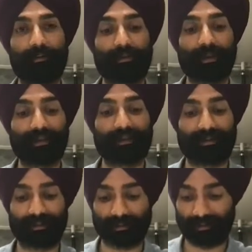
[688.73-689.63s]

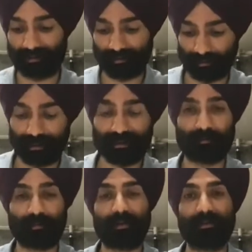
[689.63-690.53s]
with
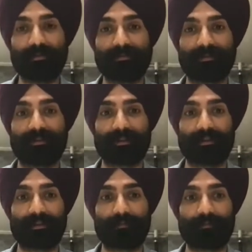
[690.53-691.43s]
the pros,
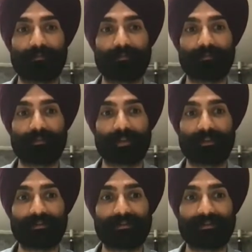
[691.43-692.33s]

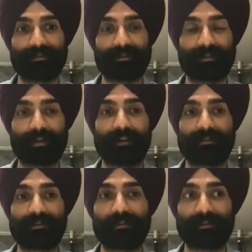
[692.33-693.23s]
because you know,
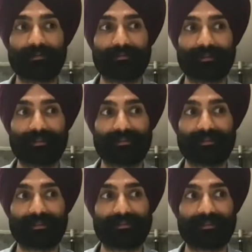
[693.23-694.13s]
at their level,
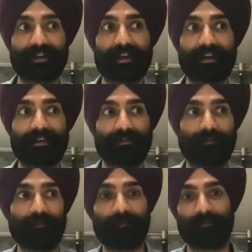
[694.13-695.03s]
it's not
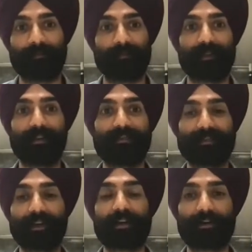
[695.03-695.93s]

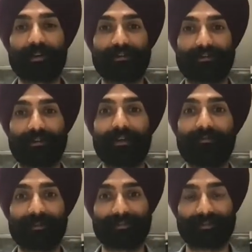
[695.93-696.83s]
quite so
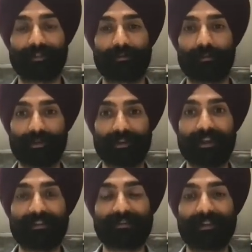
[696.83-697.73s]
obvious. Like, would
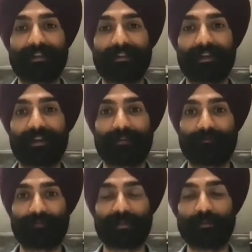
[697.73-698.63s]
they take
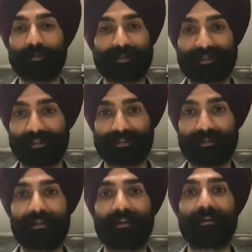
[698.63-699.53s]
that 2%
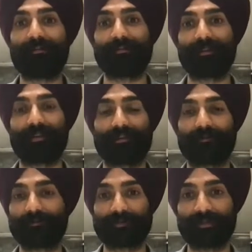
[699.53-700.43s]
trade-off, like,
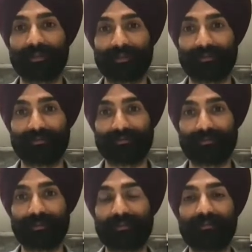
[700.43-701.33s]
you know,
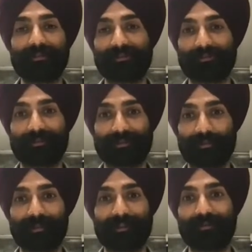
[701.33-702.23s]
reduce your
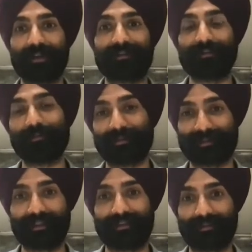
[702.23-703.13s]
visibility by
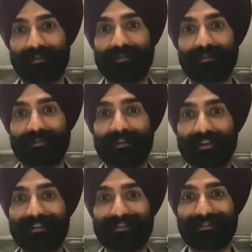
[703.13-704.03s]
2%
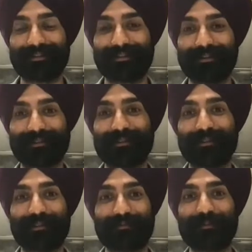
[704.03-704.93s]

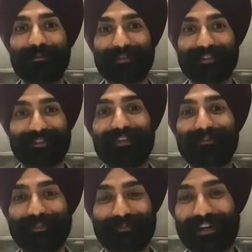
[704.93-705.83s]
to improve your
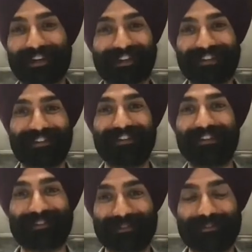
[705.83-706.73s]
safety by, you
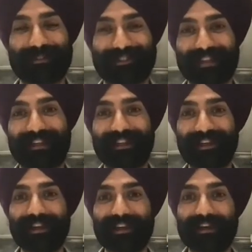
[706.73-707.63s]
know, 2%?
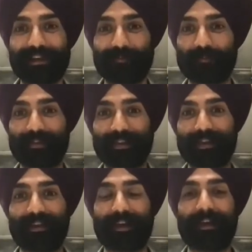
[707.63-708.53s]
Like,
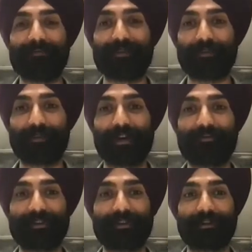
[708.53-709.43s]

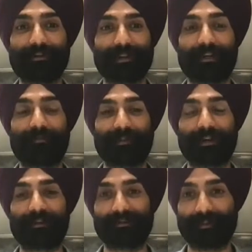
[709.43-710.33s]
every goalie I've
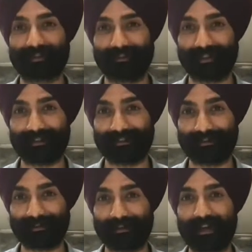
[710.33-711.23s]
talked to has
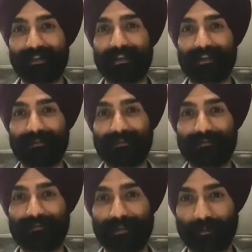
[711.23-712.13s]
sort of had like a
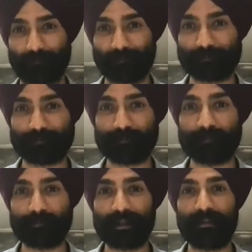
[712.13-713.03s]
different
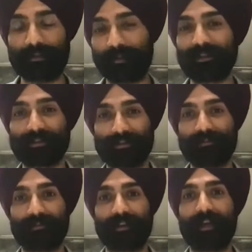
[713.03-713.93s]

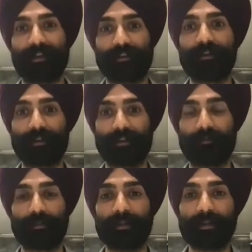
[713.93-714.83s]
threshold for that.
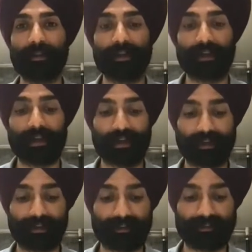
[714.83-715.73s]

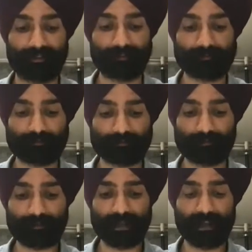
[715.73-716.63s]
And
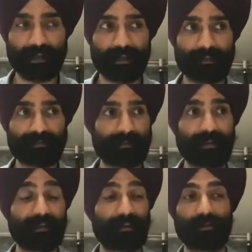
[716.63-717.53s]
so
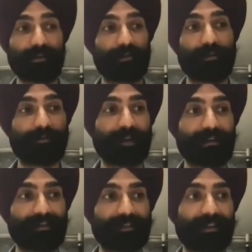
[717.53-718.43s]
I think, you know, with
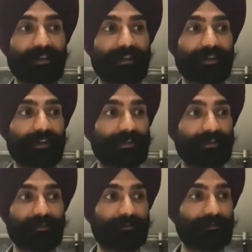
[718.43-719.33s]
my design, I
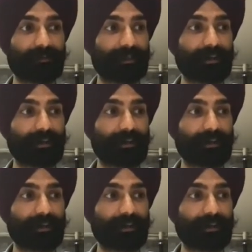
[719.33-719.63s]
can